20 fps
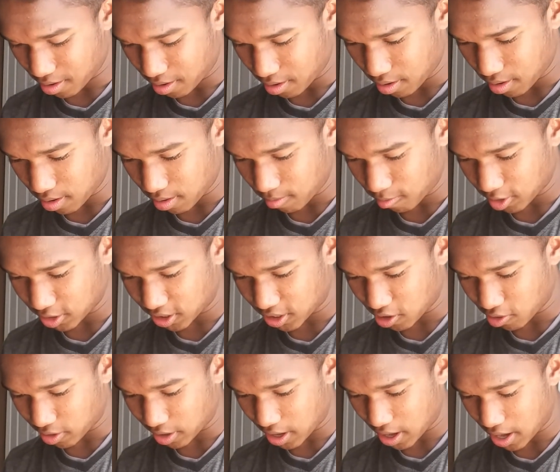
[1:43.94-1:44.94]
Um, what's
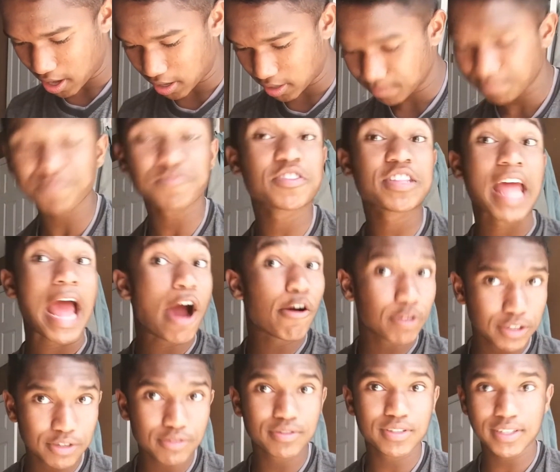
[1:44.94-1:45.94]
going on?
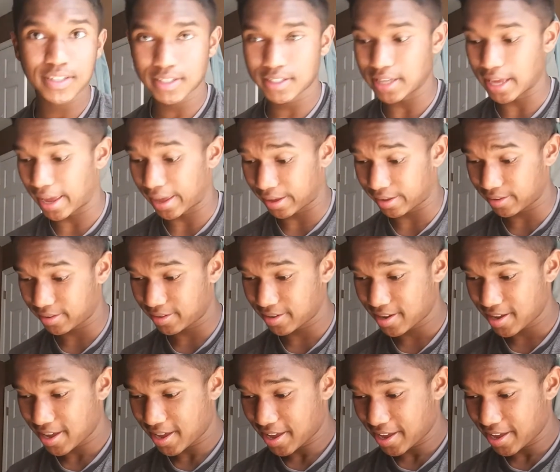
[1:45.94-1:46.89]
Now he's using sand.